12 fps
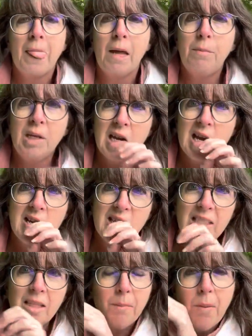
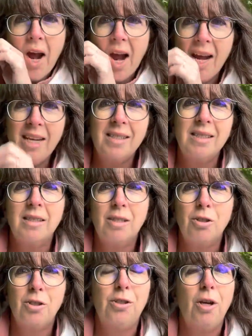because the pies,
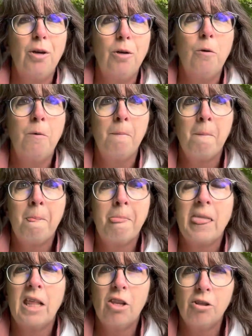they're
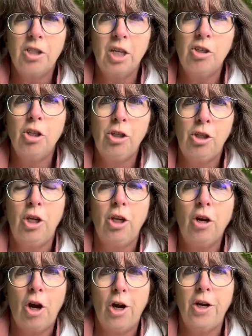such a
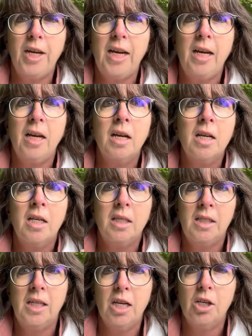good hearty
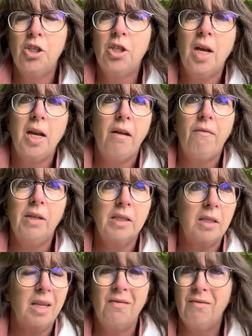dish that if
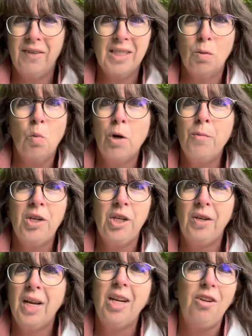it's warm when you
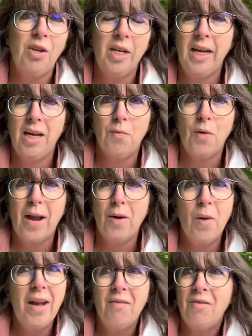get it, you can eat it right
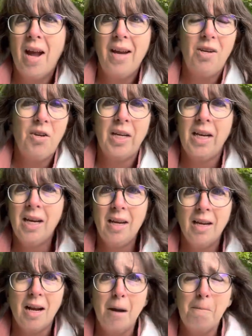away. If not, you can heat
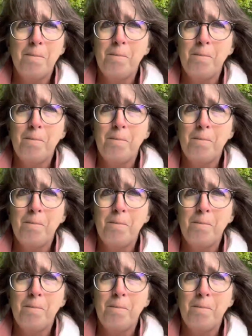it up.